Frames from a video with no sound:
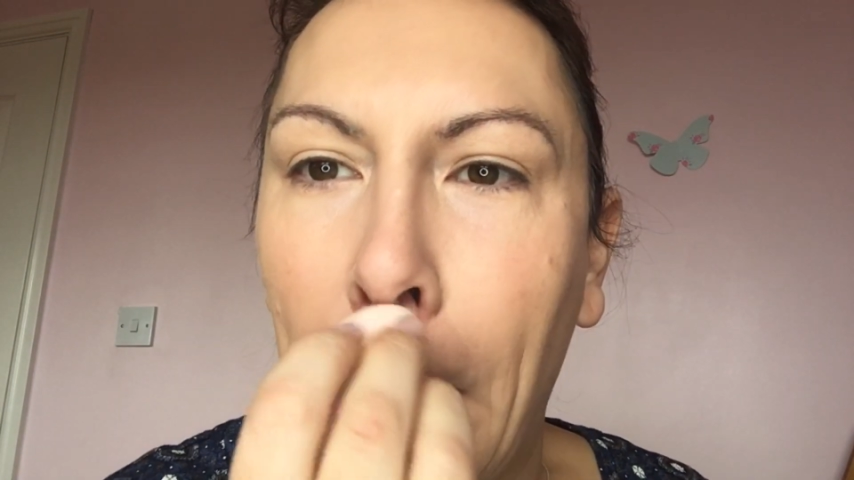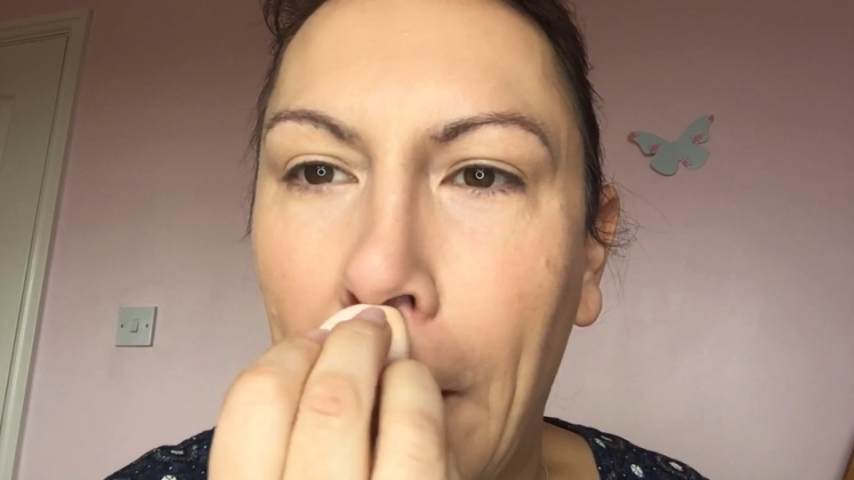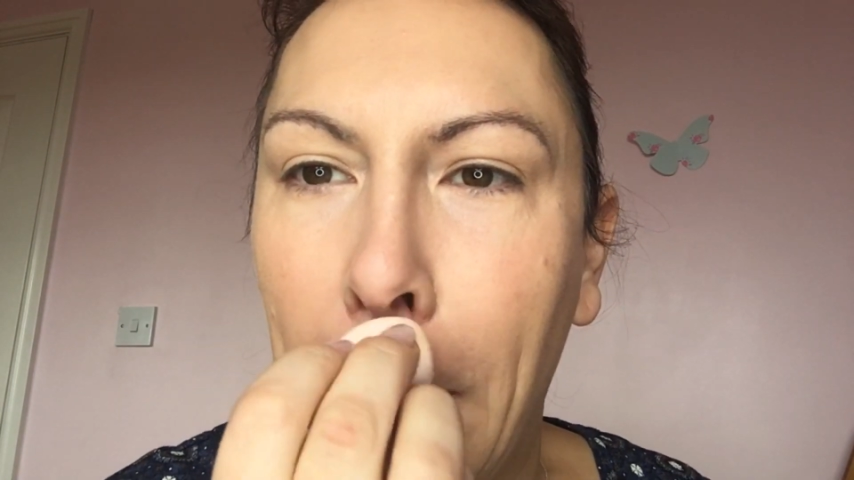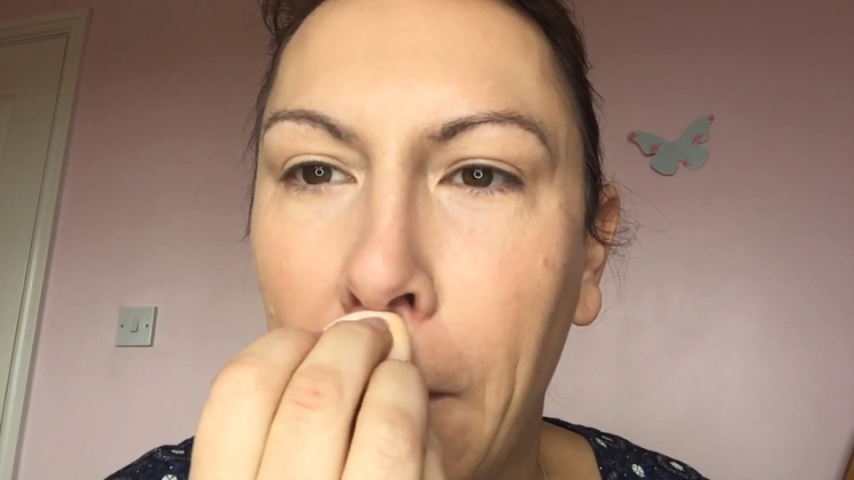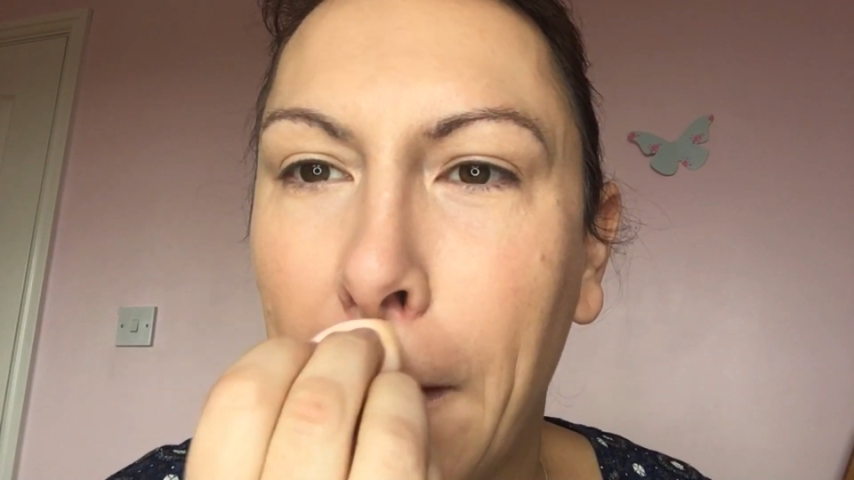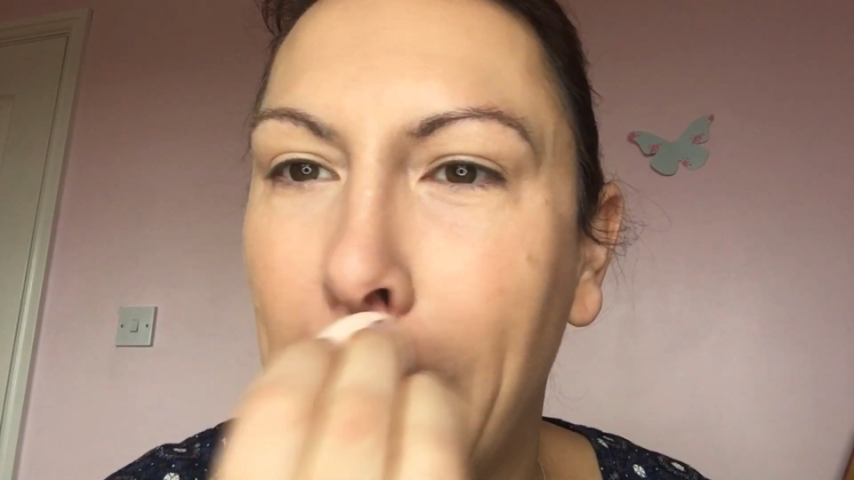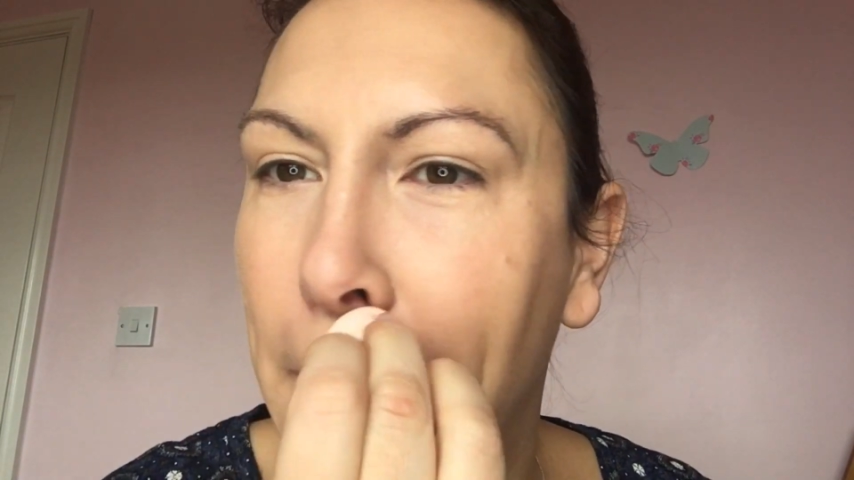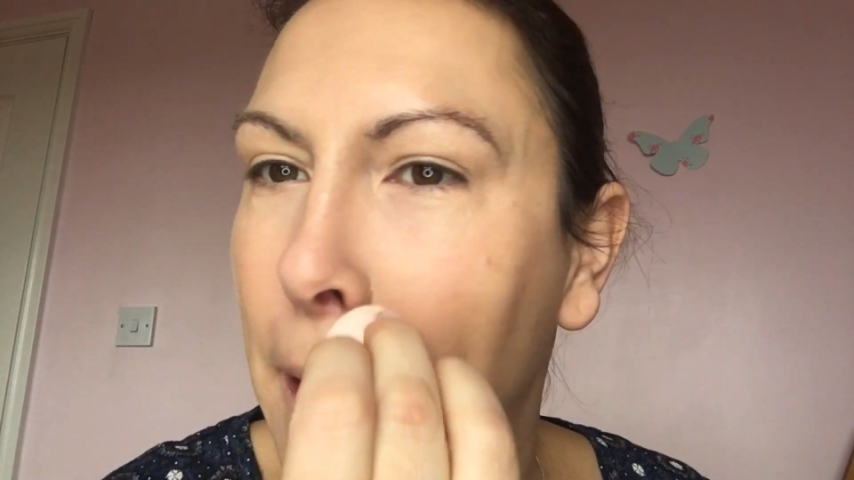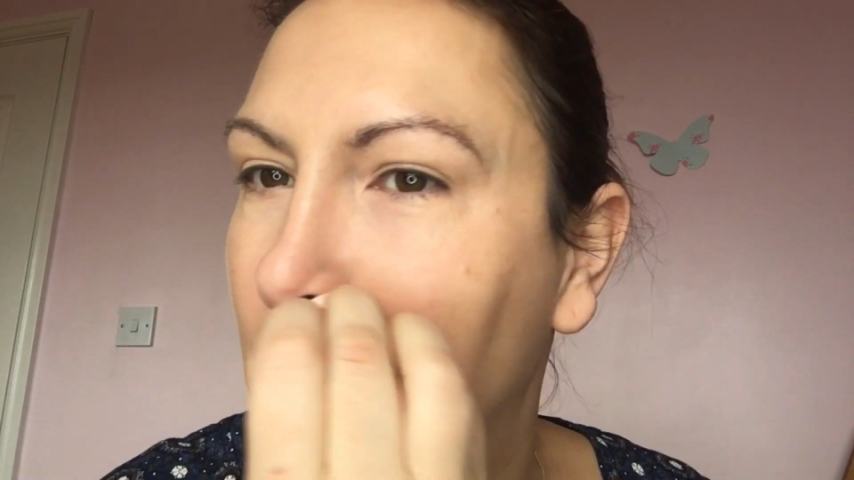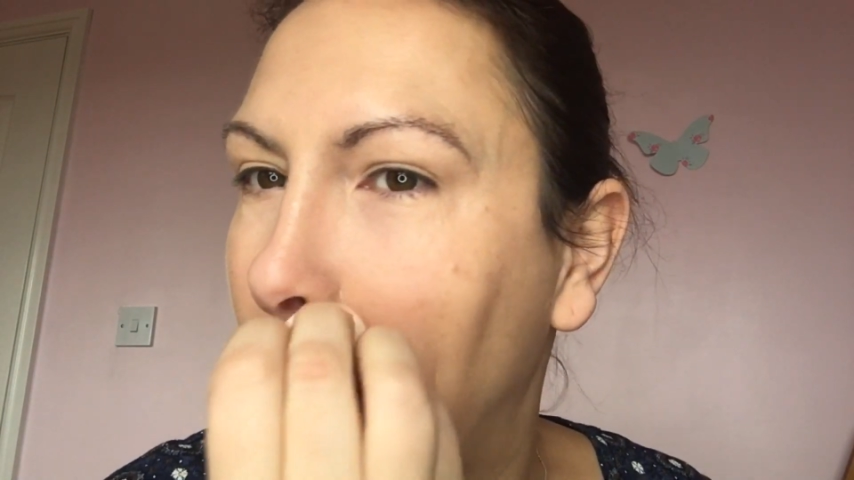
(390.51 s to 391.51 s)

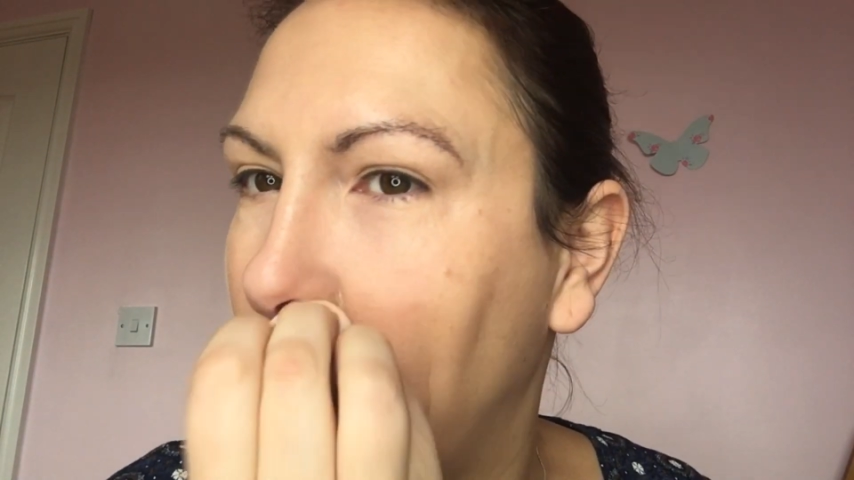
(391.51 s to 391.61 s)
looking?